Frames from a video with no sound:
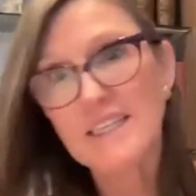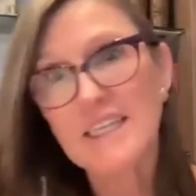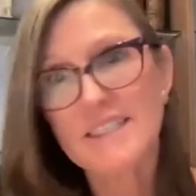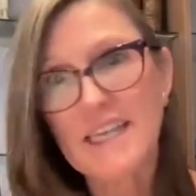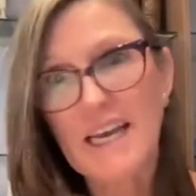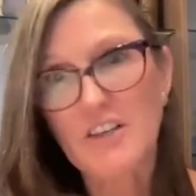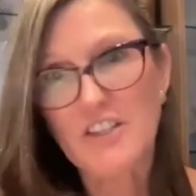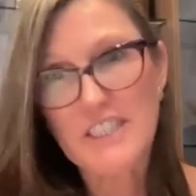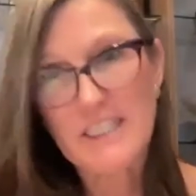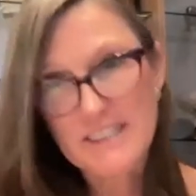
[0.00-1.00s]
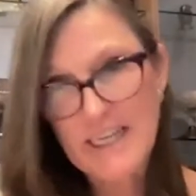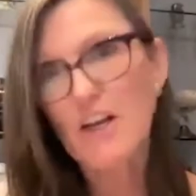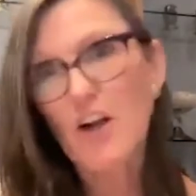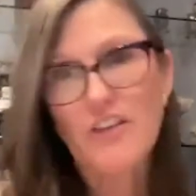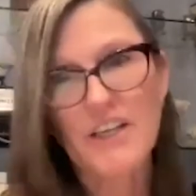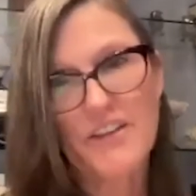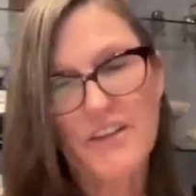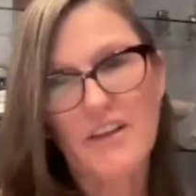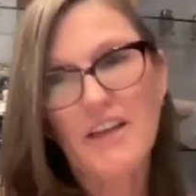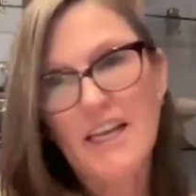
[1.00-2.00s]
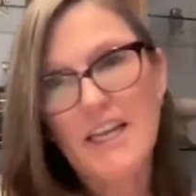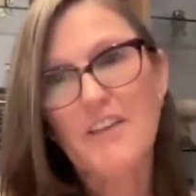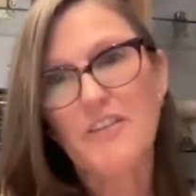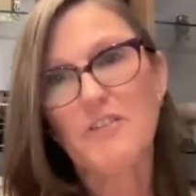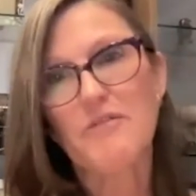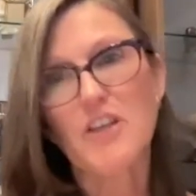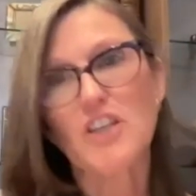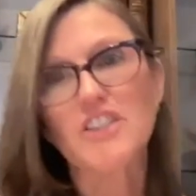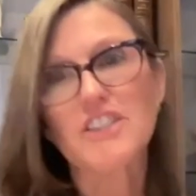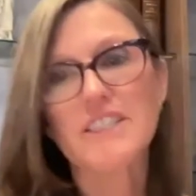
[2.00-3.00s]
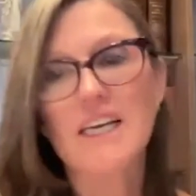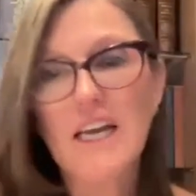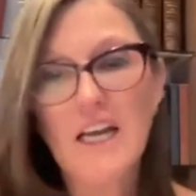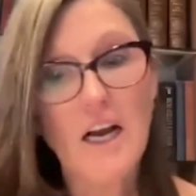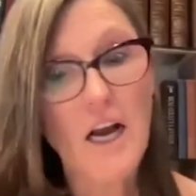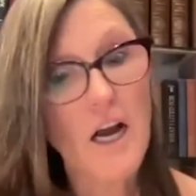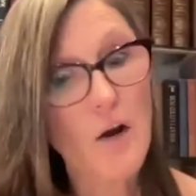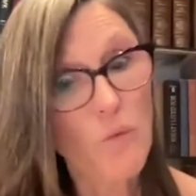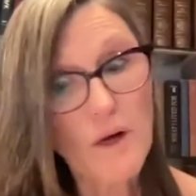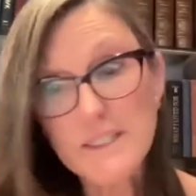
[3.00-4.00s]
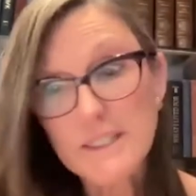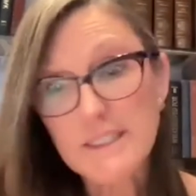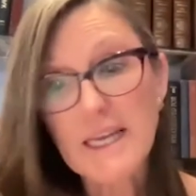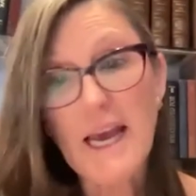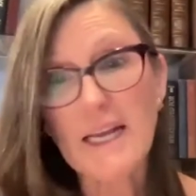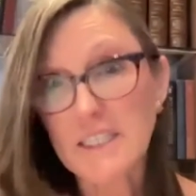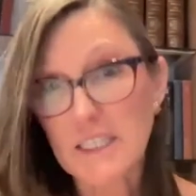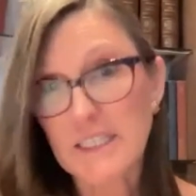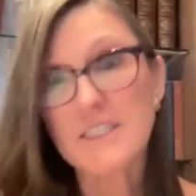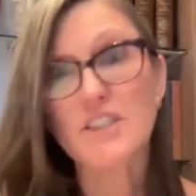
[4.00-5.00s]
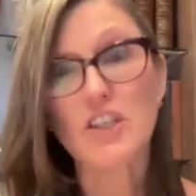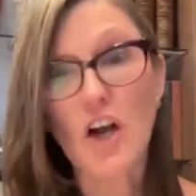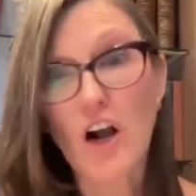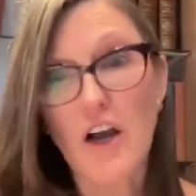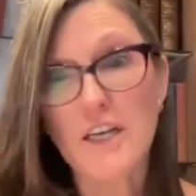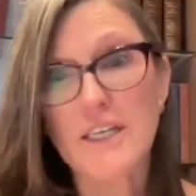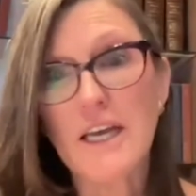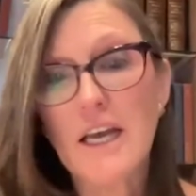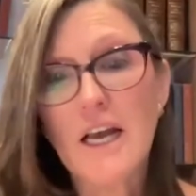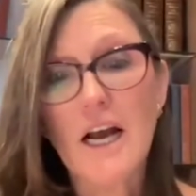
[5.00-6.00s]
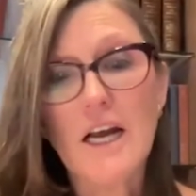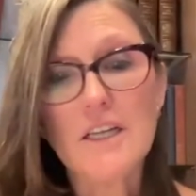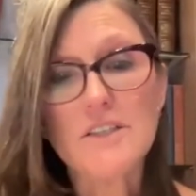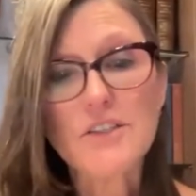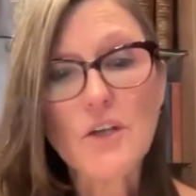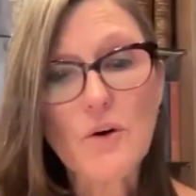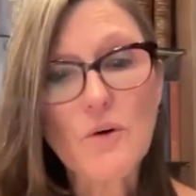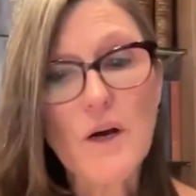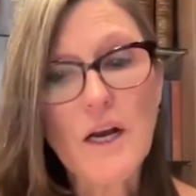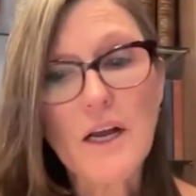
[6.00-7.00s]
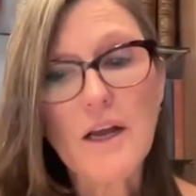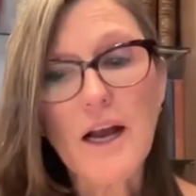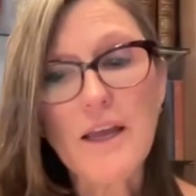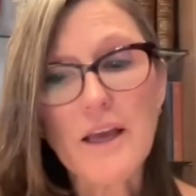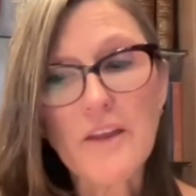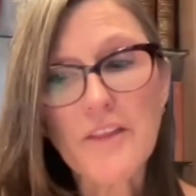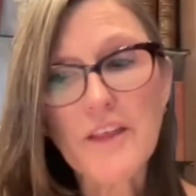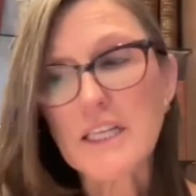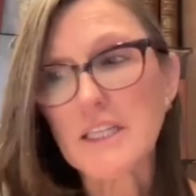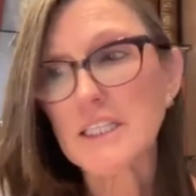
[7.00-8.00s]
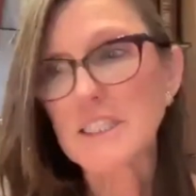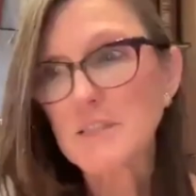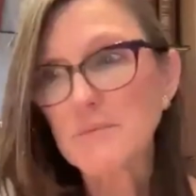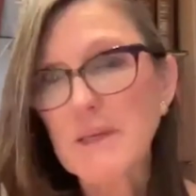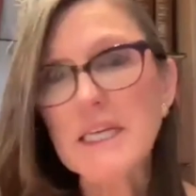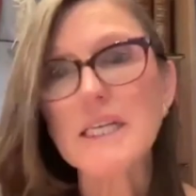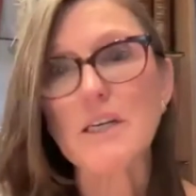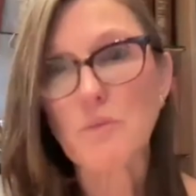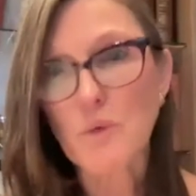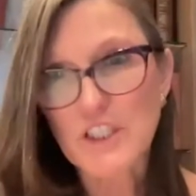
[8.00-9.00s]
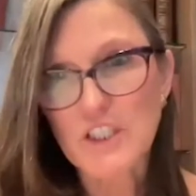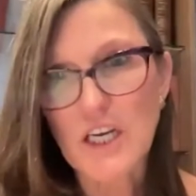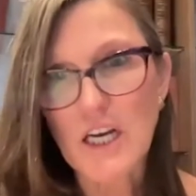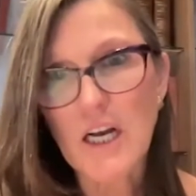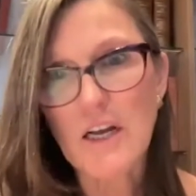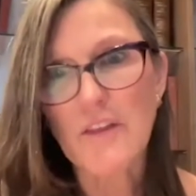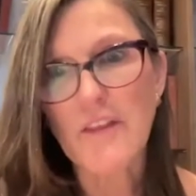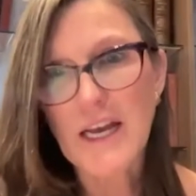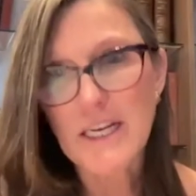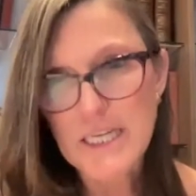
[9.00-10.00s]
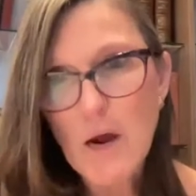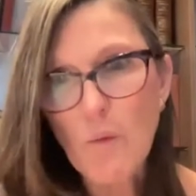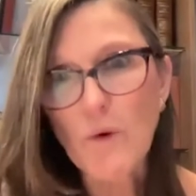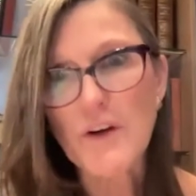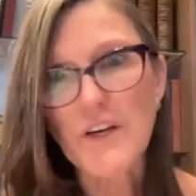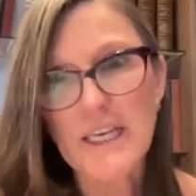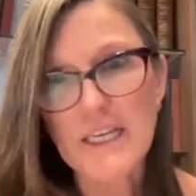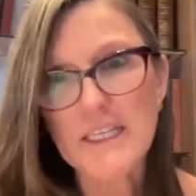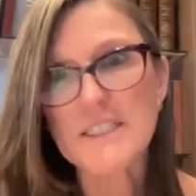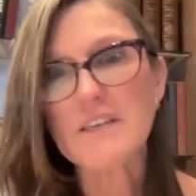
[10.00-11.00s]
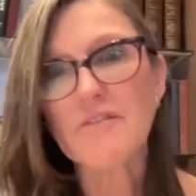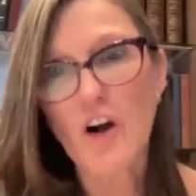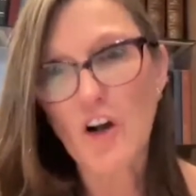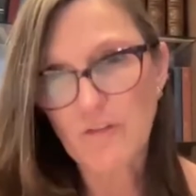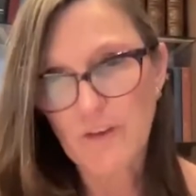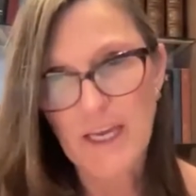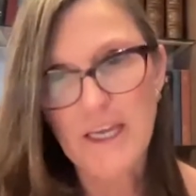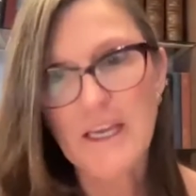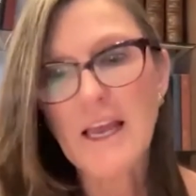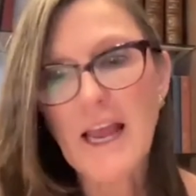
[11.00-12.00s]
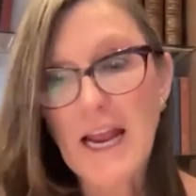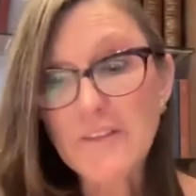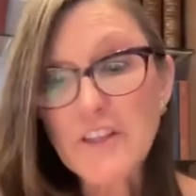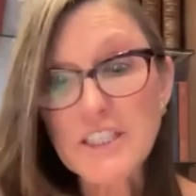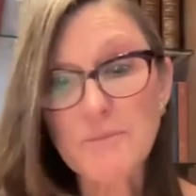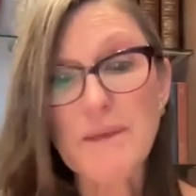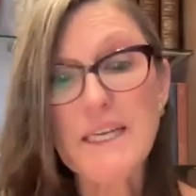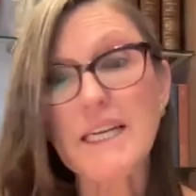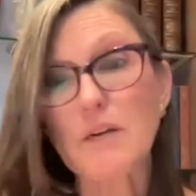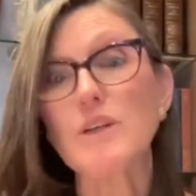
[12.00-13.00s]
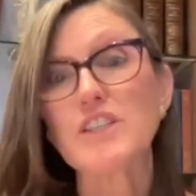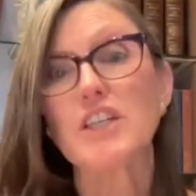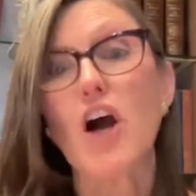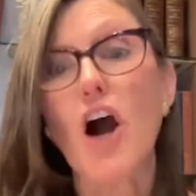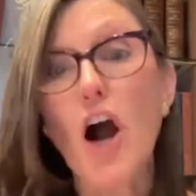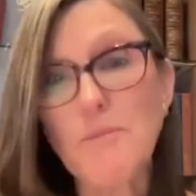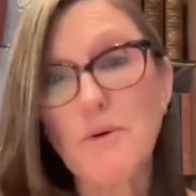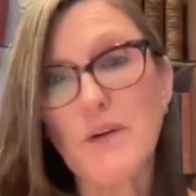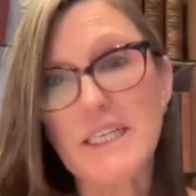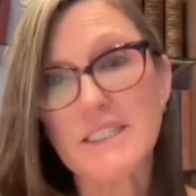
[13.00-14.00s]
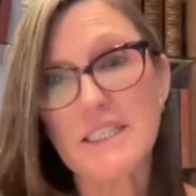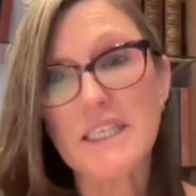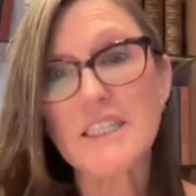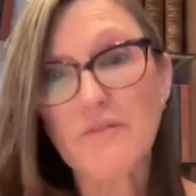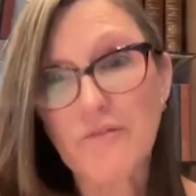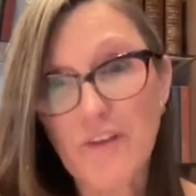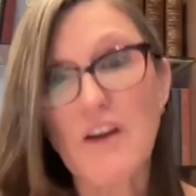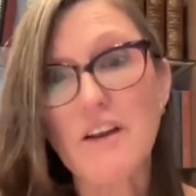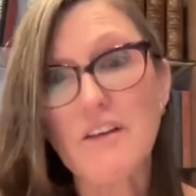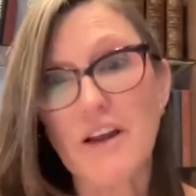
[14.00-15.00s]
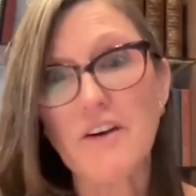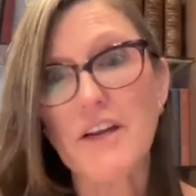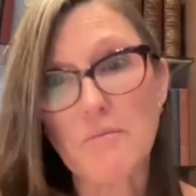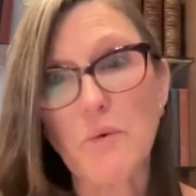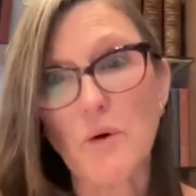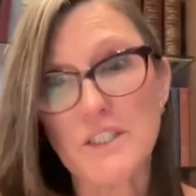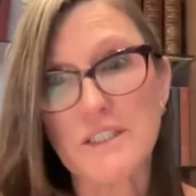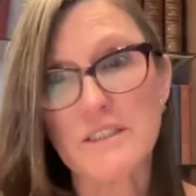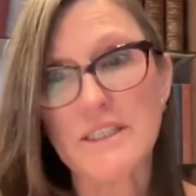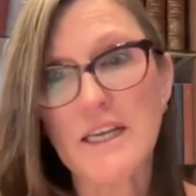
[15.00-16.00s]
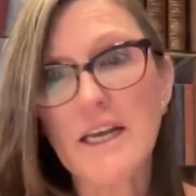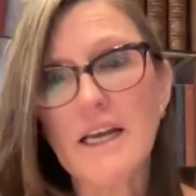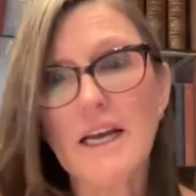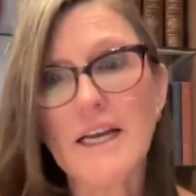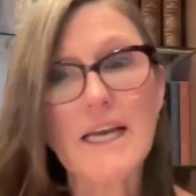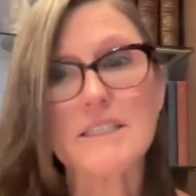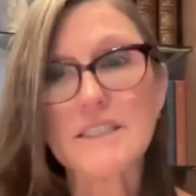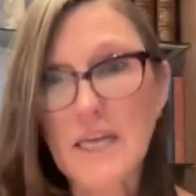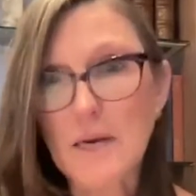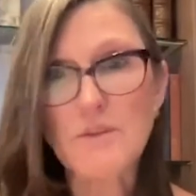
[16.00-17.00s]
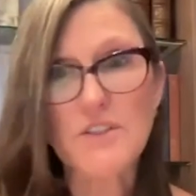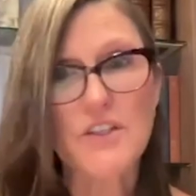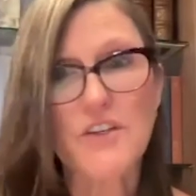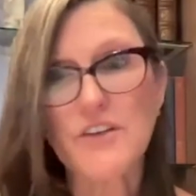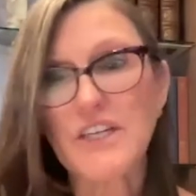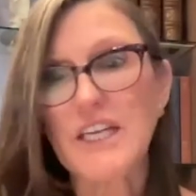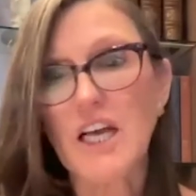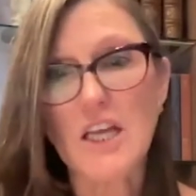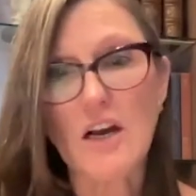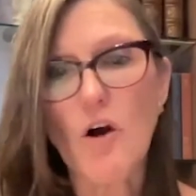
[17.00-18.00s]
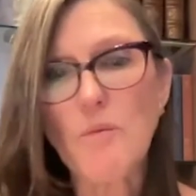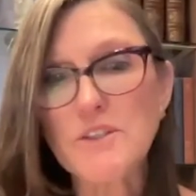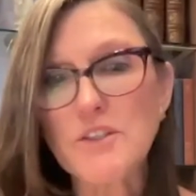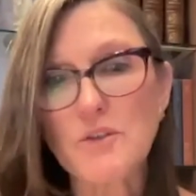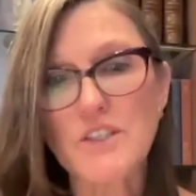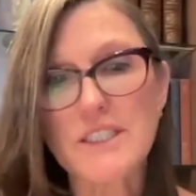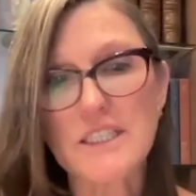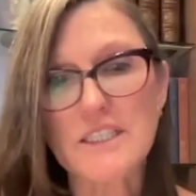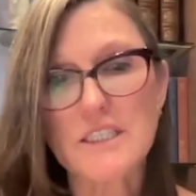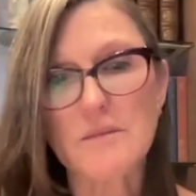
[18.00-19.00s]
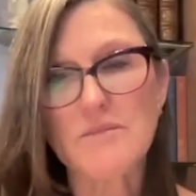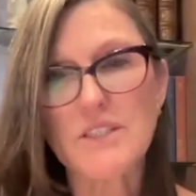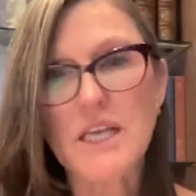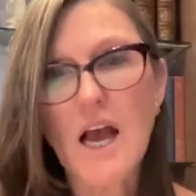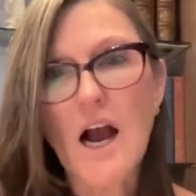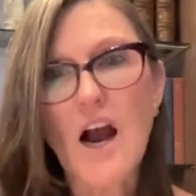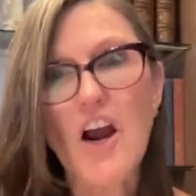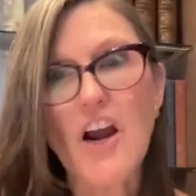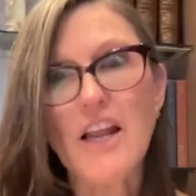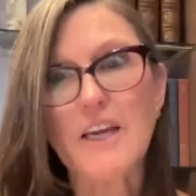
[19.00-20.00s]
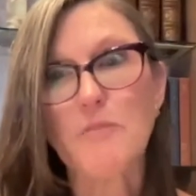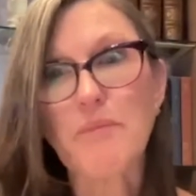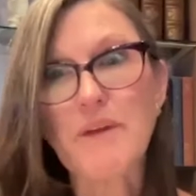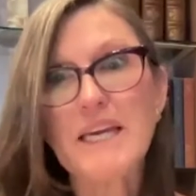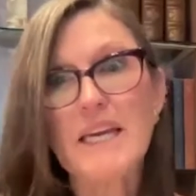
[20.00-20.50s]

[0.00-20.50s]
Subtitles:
the attackers and take all the ether first, once attacked, it's gone. So I think the speed at which that network is evolving and the speed at which it operates is very, very important. Again, cybersecurity, open source systems are like big